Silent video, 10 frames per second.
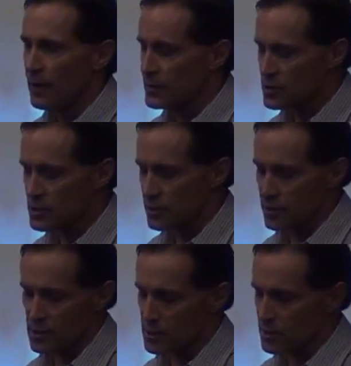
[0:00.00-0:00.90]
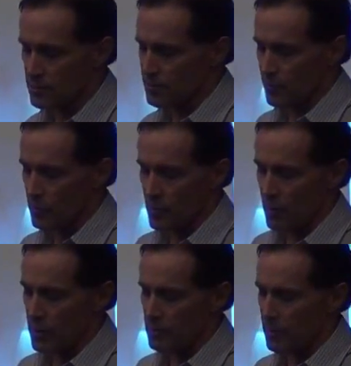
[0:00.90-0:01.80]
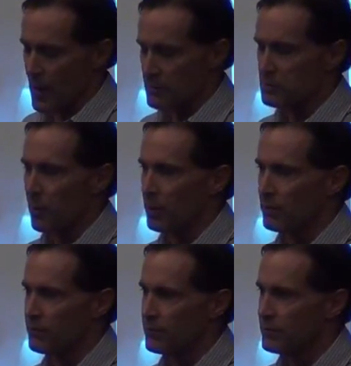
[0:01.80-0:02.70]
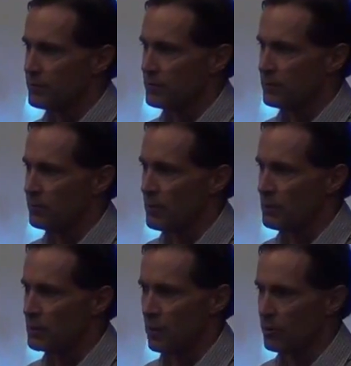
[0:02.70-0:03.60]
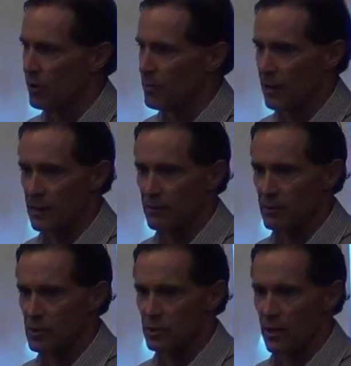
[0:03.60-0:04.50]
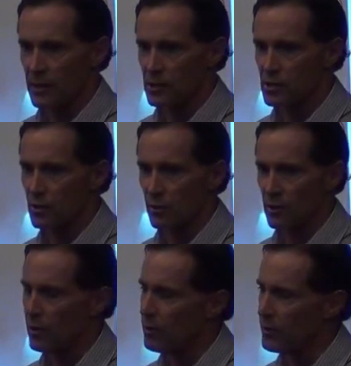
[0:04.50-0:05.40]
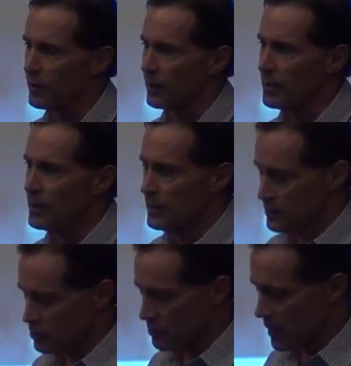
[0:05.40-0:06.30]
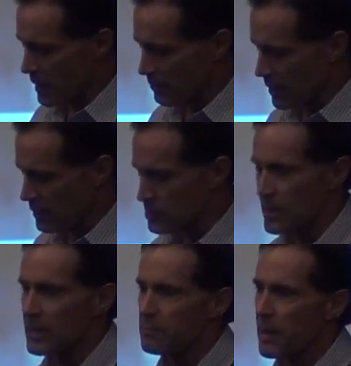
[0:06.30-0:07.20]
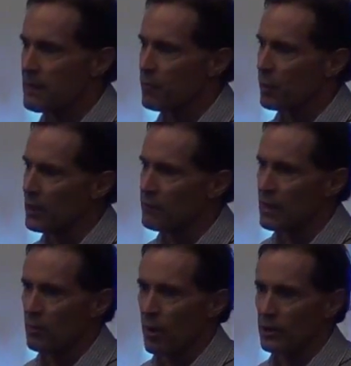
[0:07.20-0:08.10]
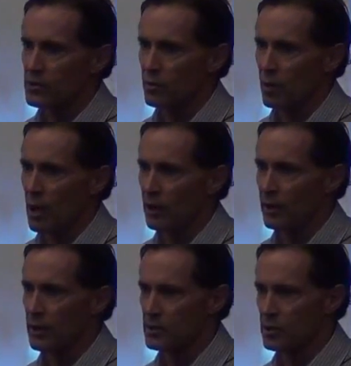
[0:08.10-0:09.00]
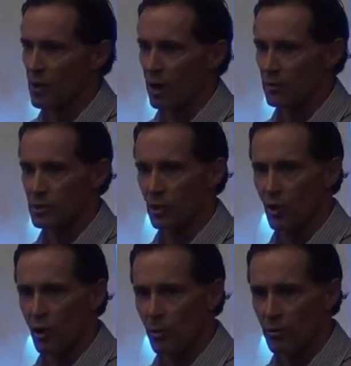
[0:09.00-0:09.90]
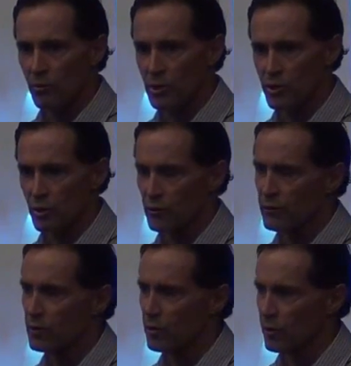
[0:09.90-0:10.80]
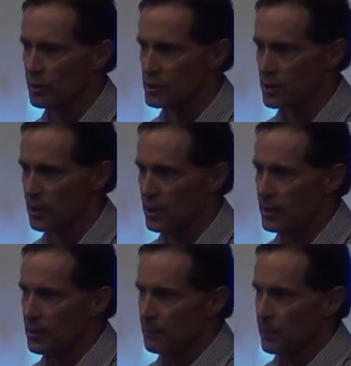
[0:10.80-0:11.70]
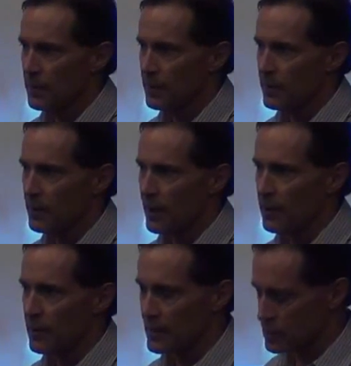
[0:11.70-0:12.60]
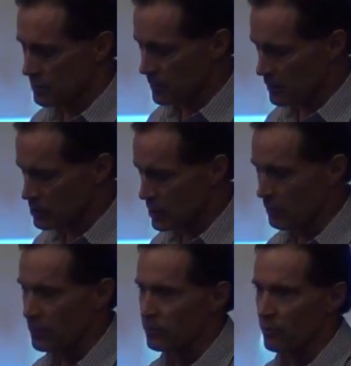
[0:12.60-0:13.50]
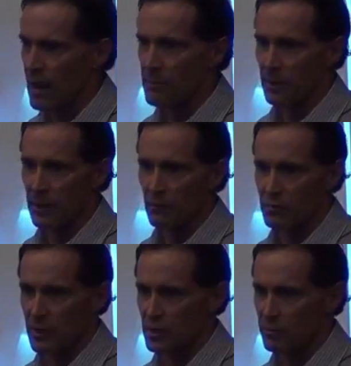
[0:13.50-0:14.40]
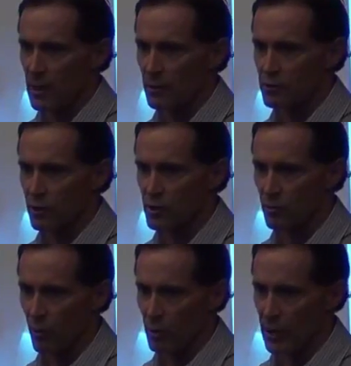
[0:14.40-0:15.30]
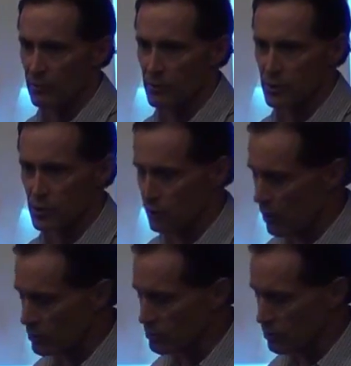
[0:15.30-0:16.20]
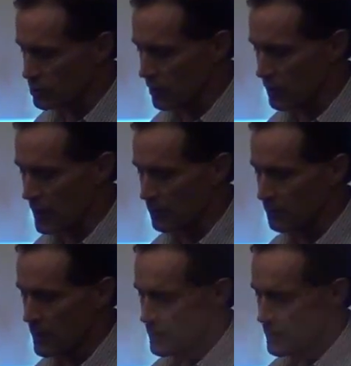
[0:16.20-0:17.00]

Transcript: And this is only perhaps part of what we don't know about either. This is not necessarily the whole thing. So the bottom line is they can pay for whatever they want so long as the dollar is the global reserve currency. And that's something that is coming to a rapid end, which makes the power structure more dangerous as the walls close in on them.